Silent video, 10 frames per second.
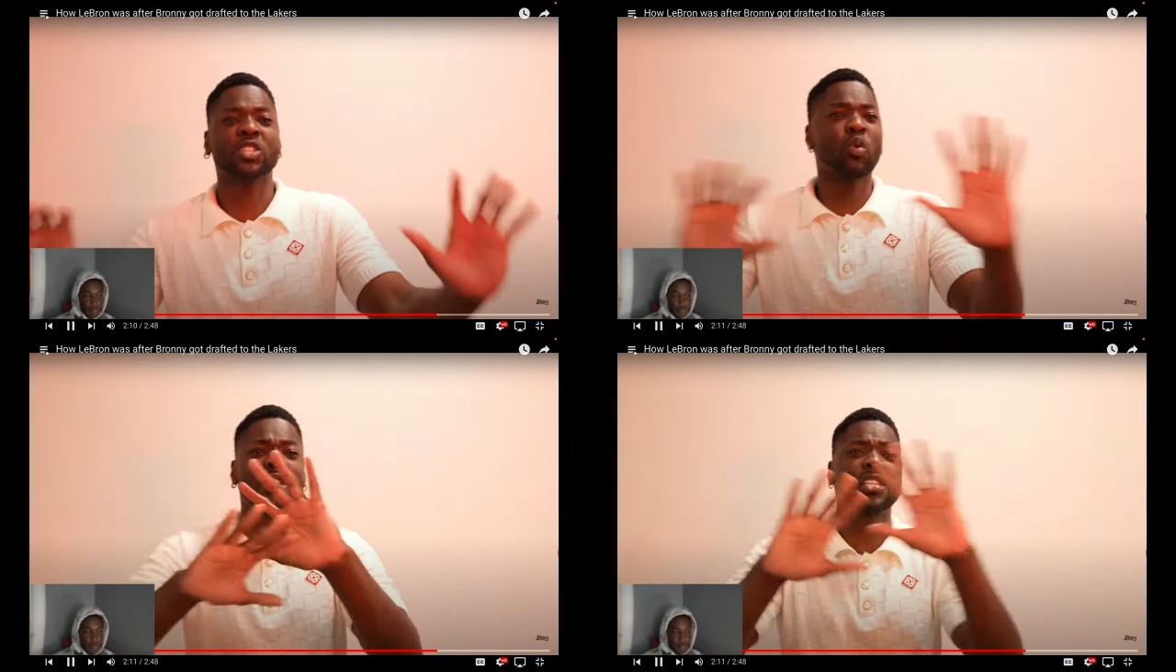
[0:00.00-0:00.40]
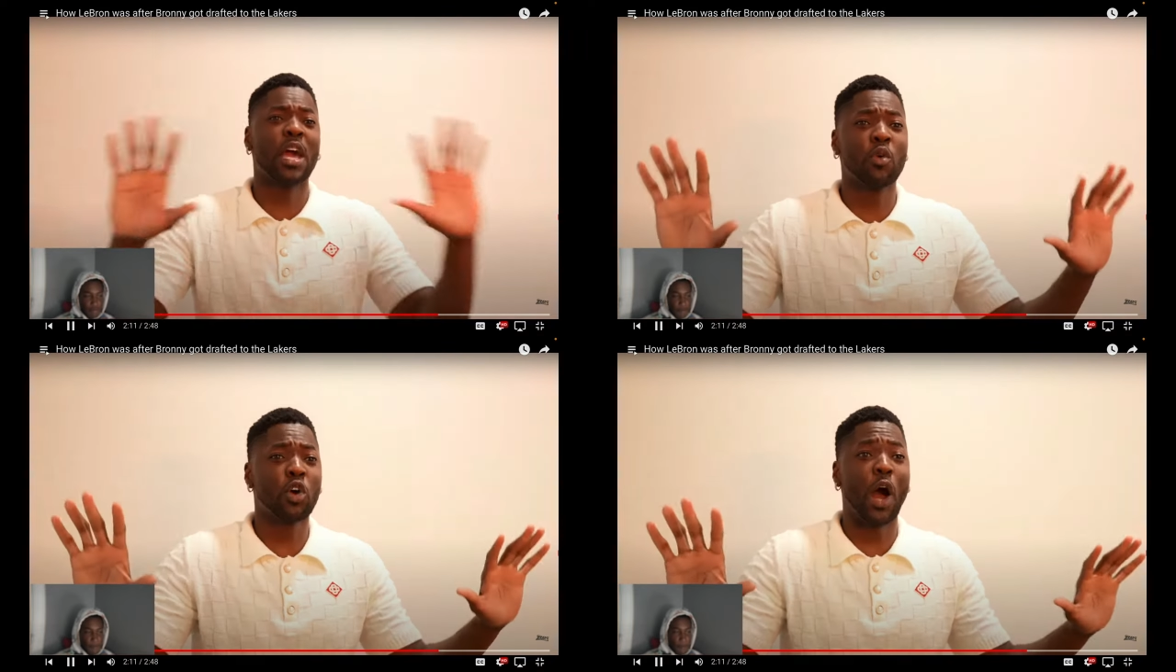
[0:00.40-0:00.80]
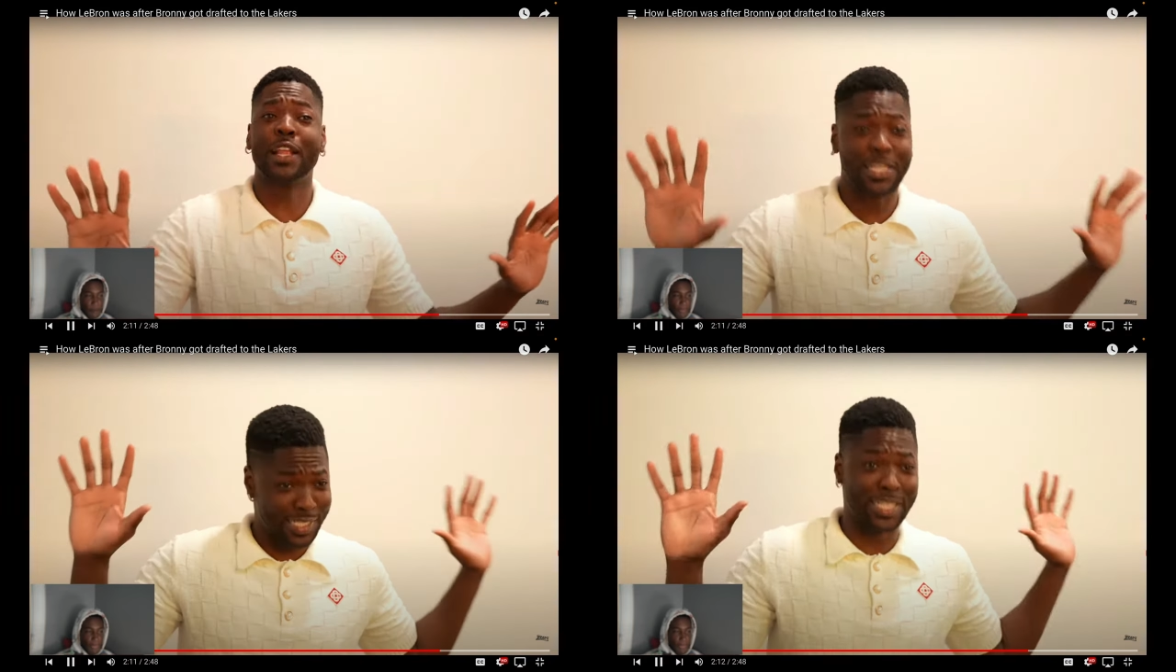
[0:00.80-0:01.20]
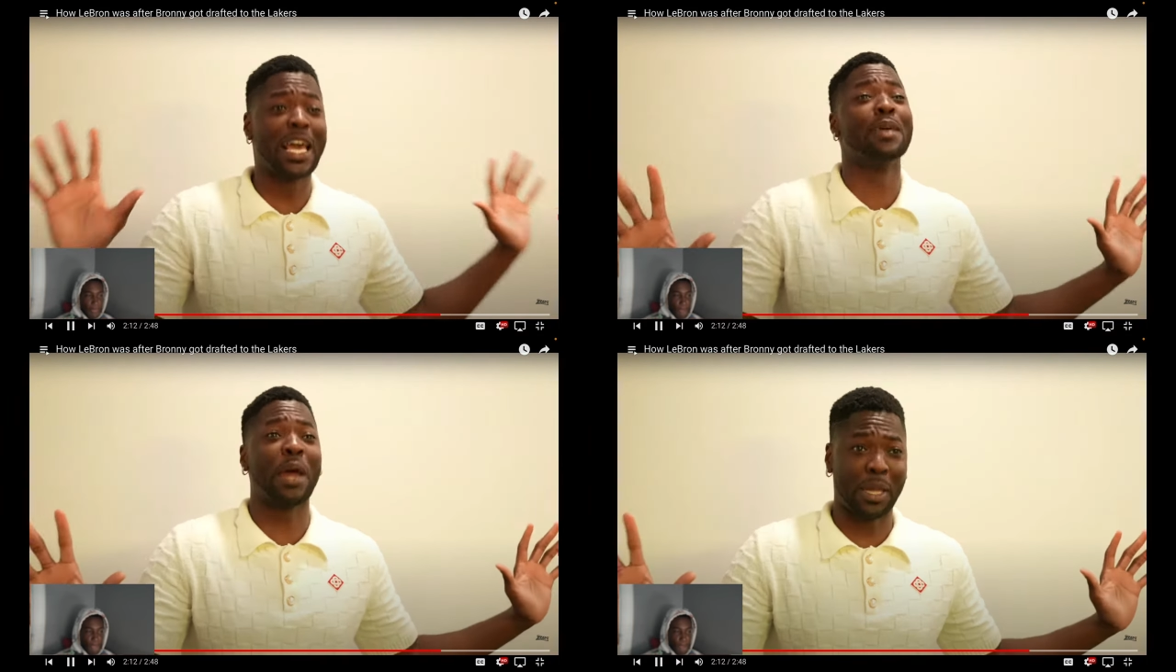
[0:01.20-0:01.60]
I just want to say real quick, this is the
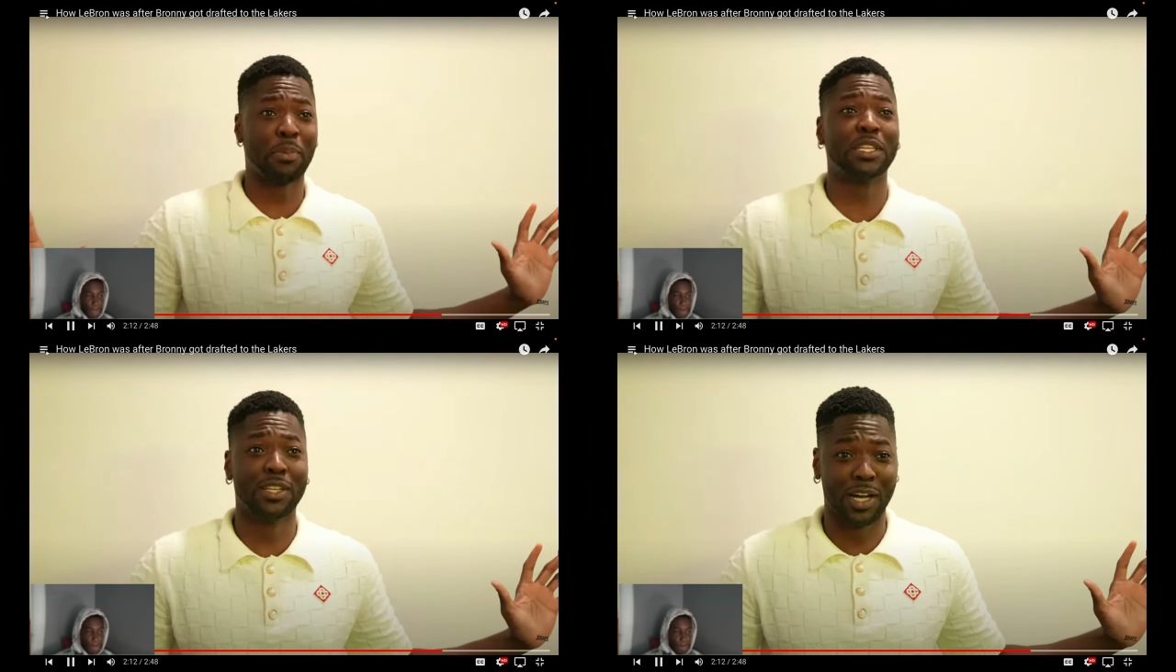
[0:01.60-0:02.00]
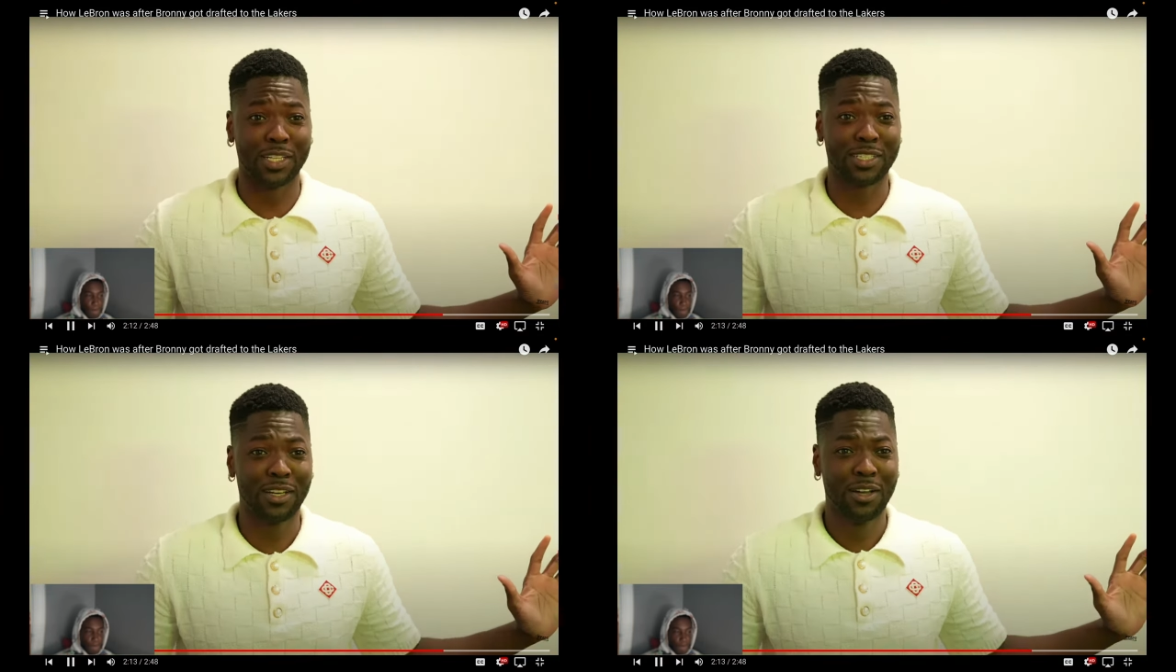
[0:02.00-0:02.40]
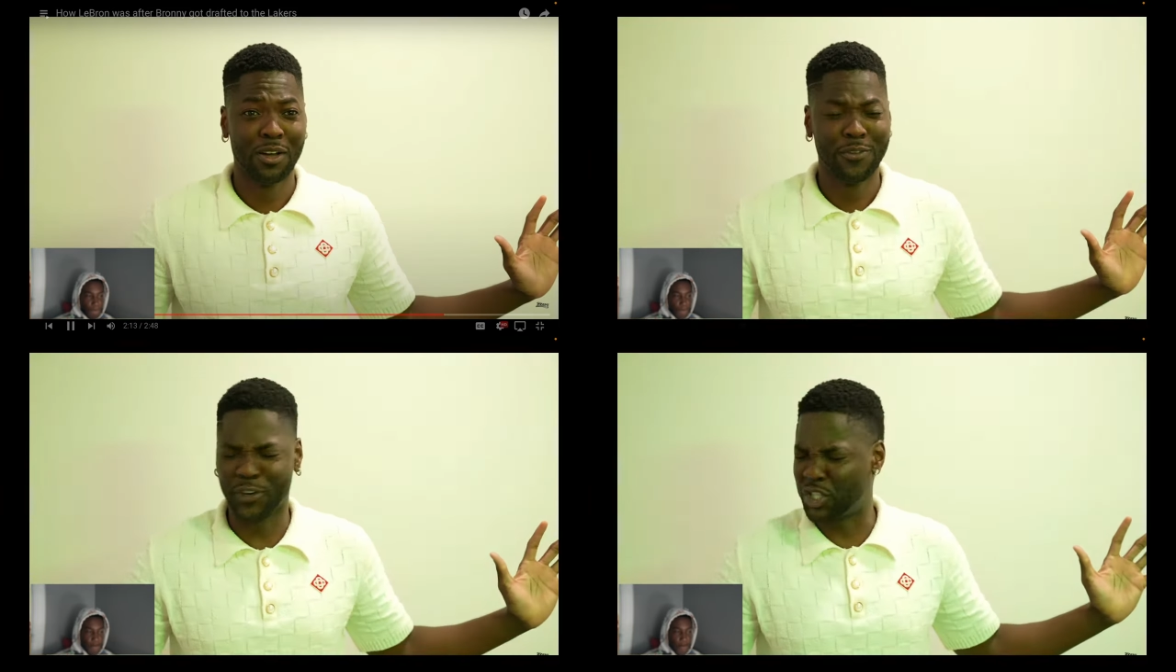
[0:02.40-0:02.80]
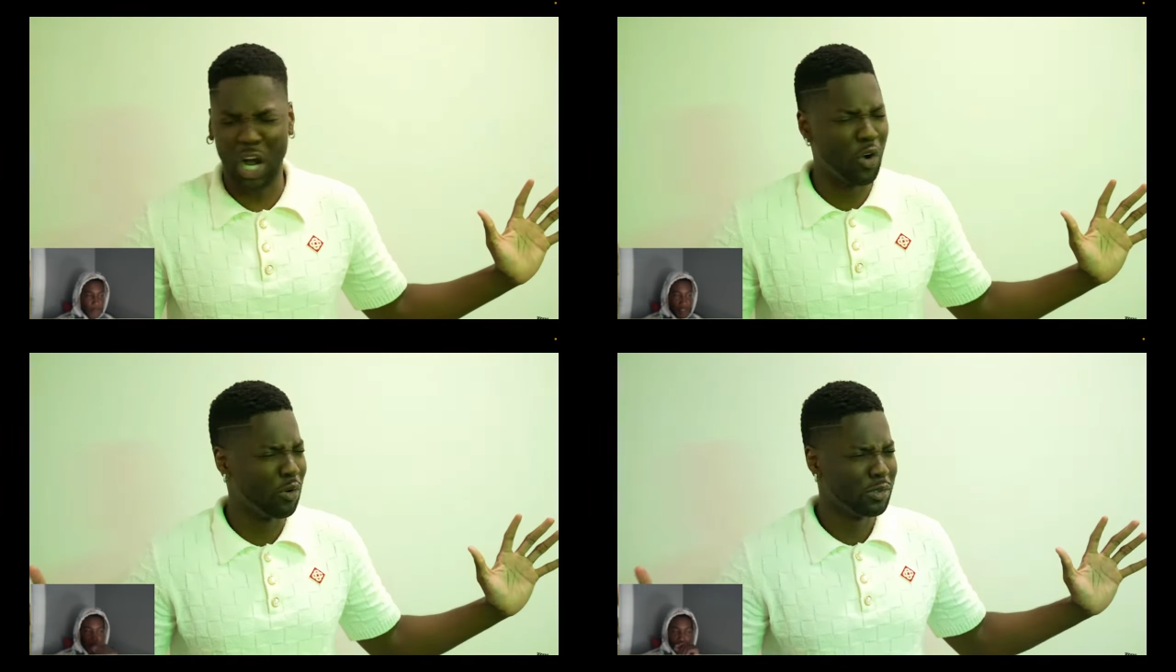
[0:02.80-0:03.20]
team that can beat the Nuggets. For
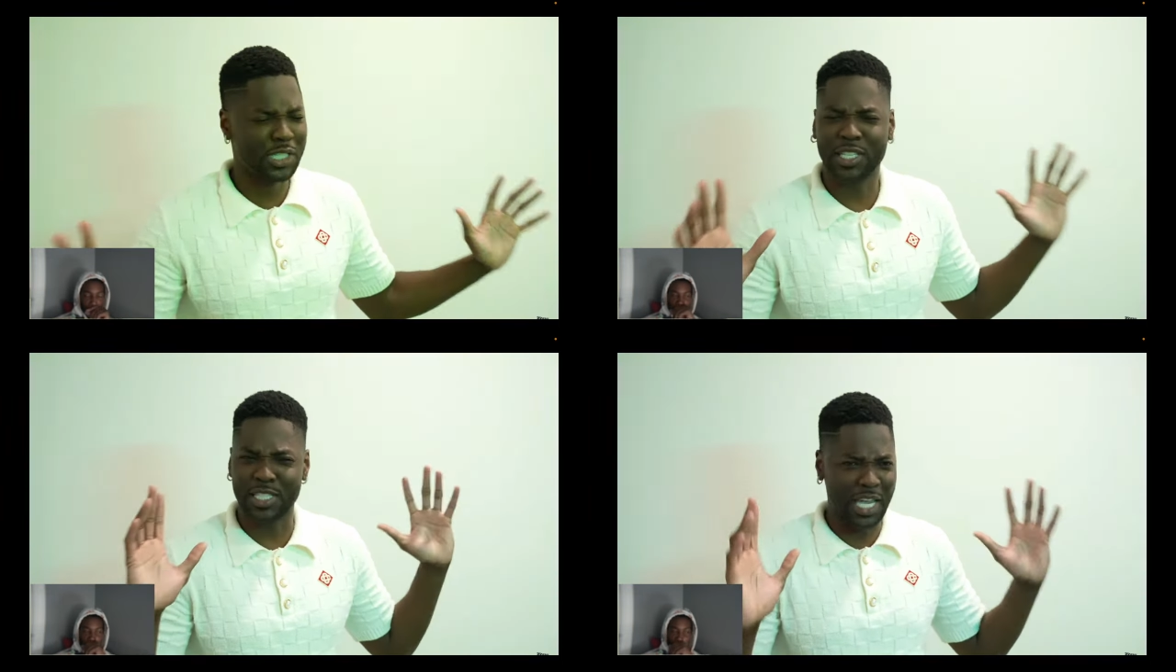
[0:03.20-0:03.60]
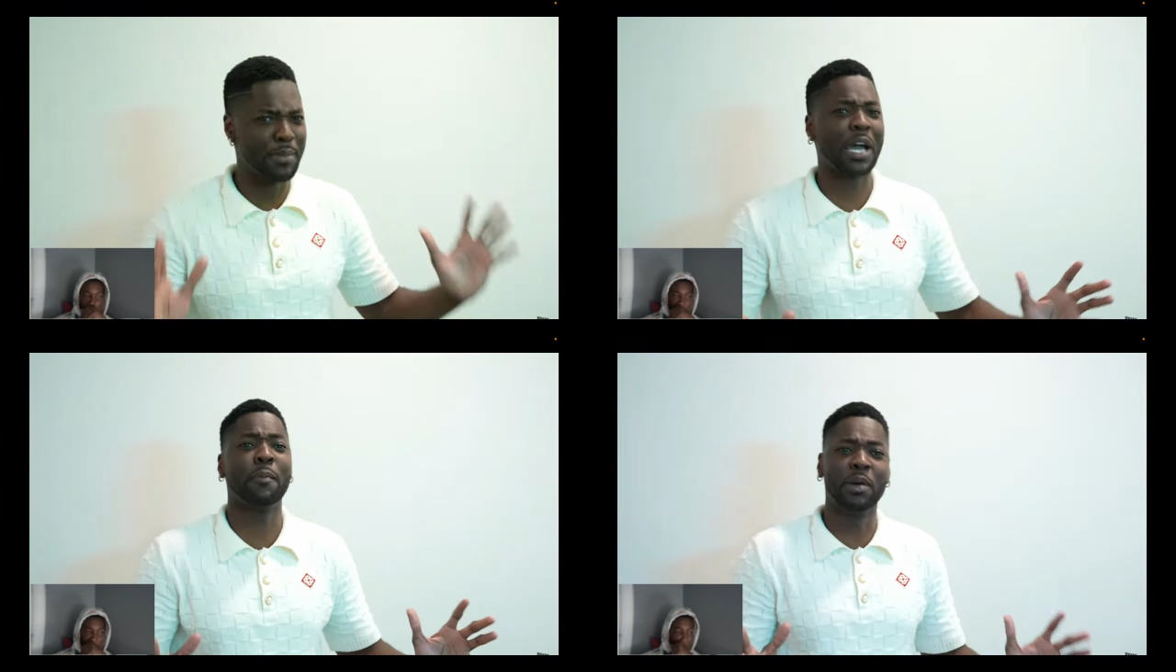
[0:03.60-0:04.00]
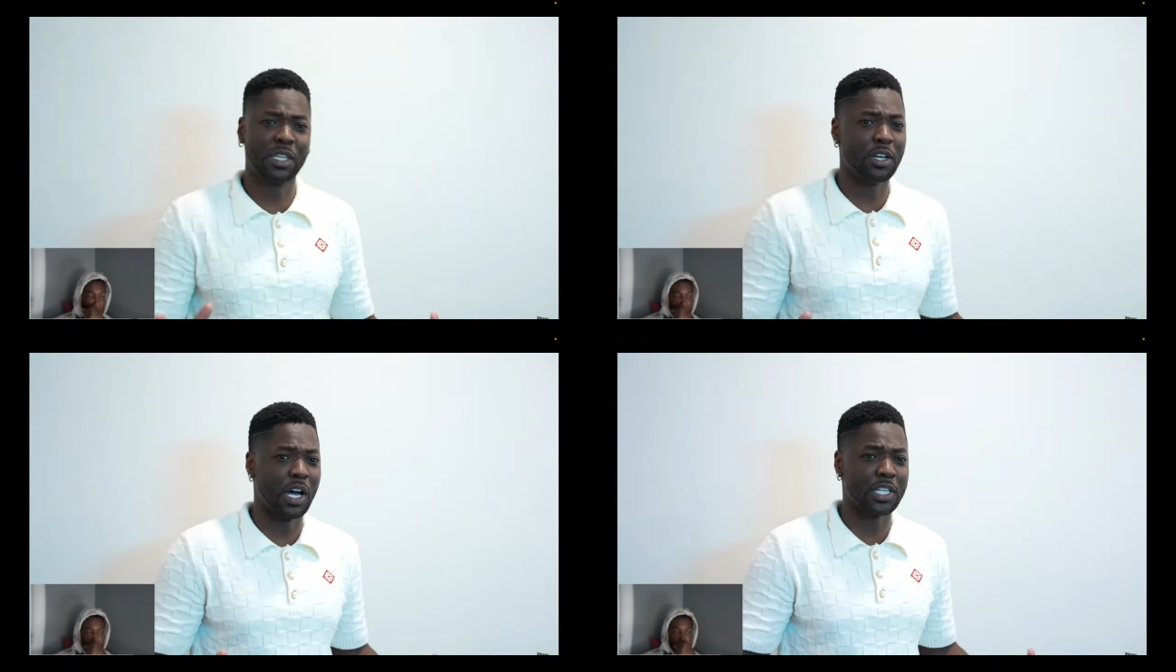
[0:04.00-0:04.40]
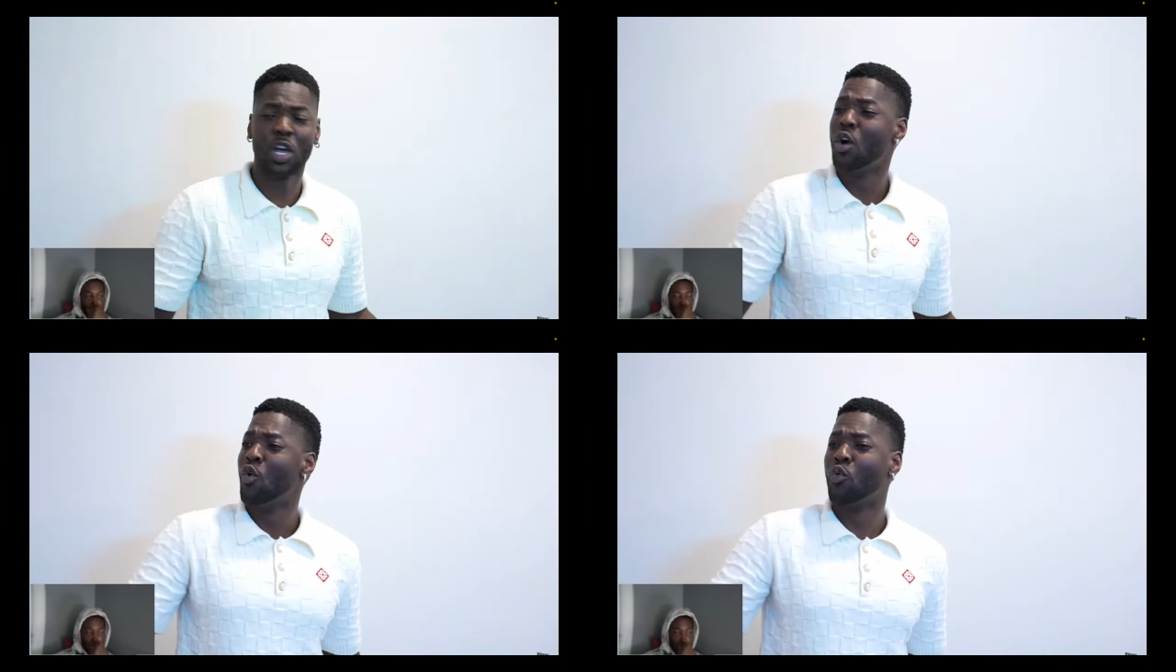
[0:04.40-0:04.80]
sure. This is the team that can beat the
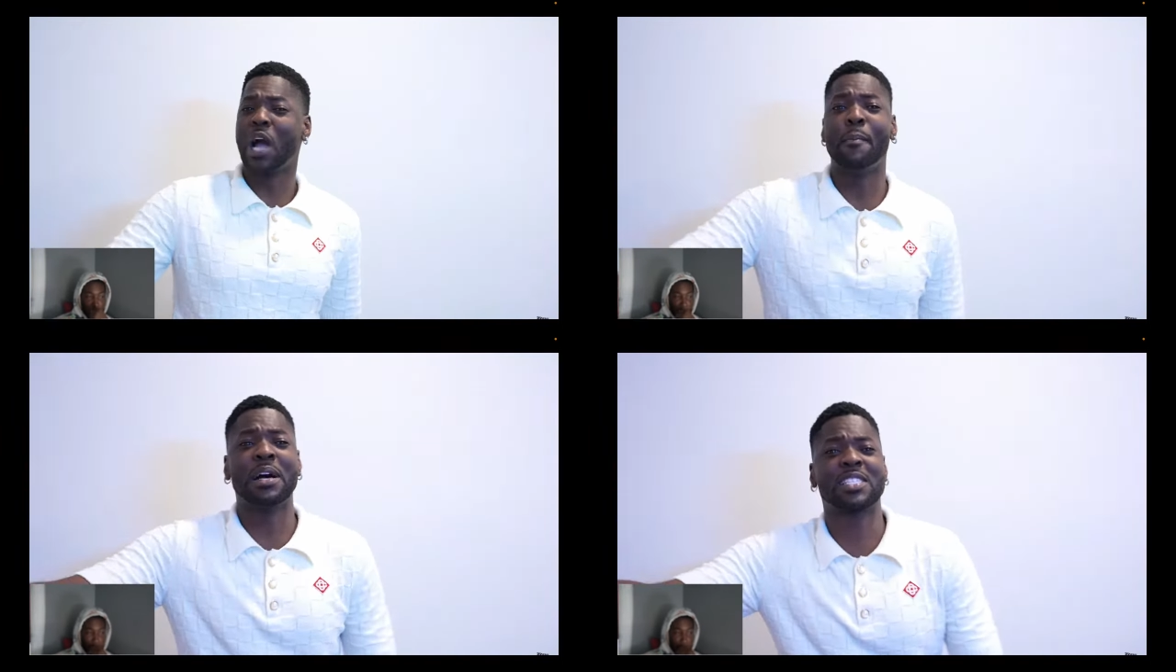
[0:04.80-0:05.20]
Nuggets. We got my